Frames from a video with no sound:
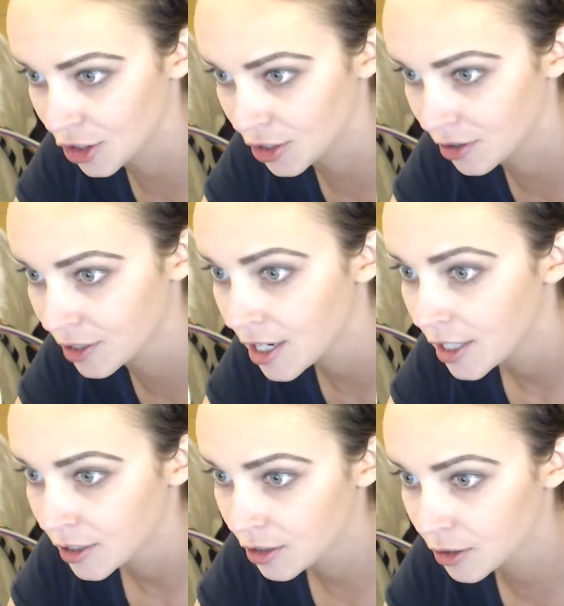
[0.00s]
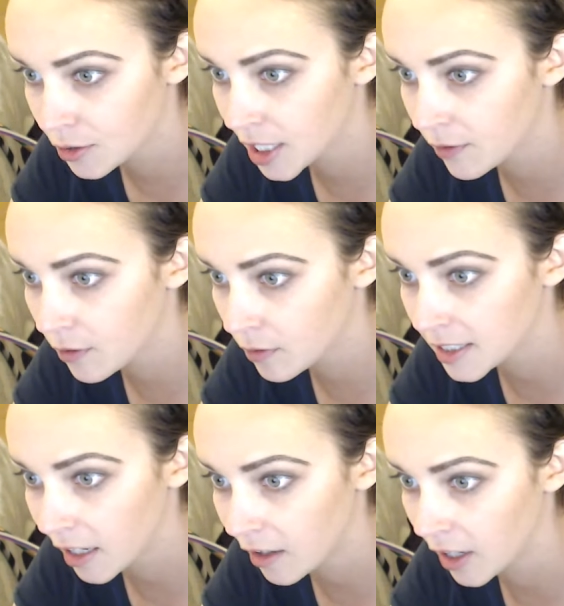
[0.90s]
dude. Do give a
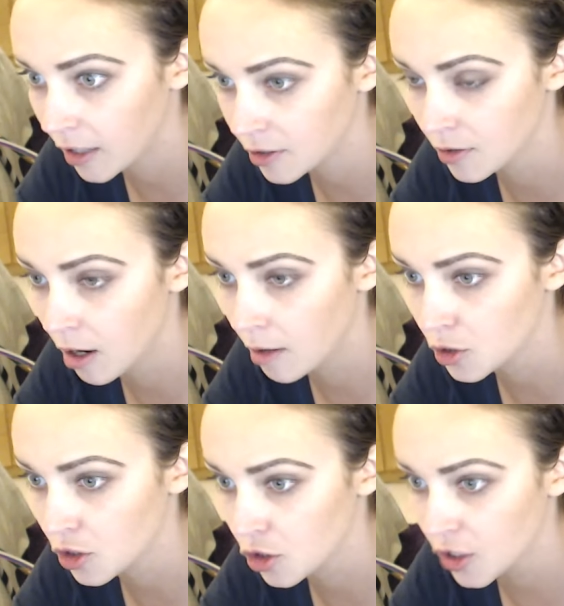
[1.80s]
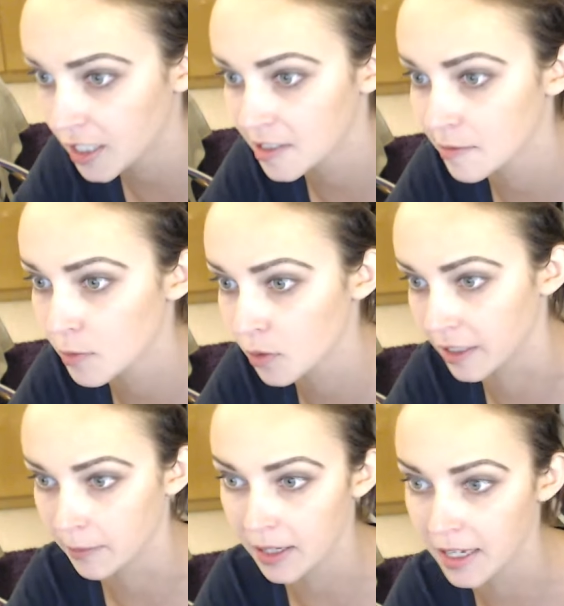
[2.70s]
rundown on how to accomplish the trick
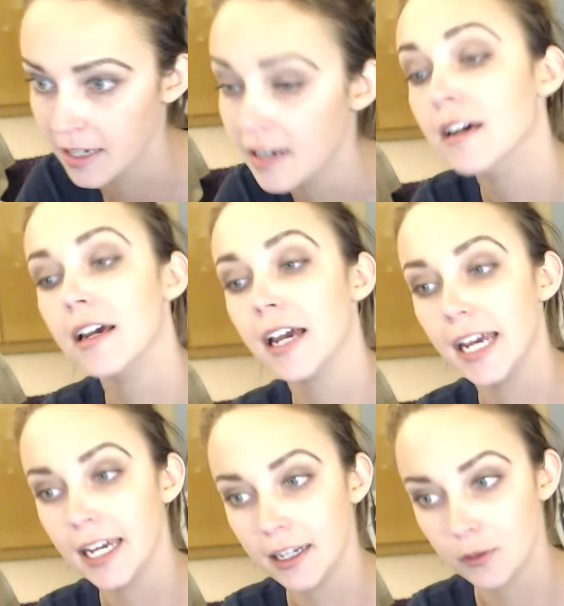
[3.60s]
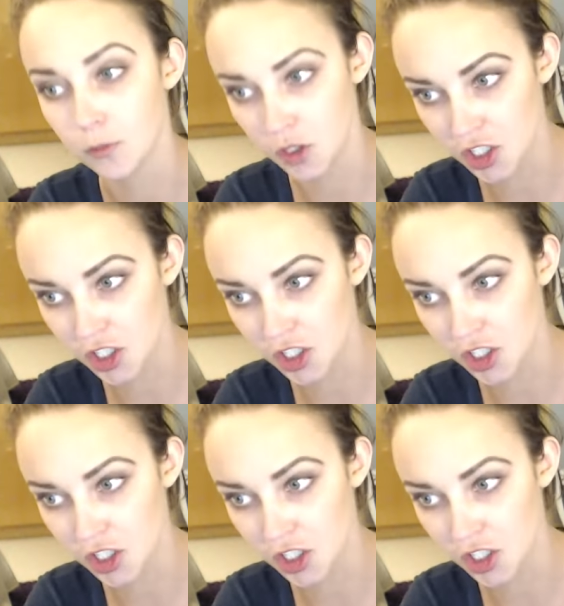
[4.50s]
smoothly, Ben." And which he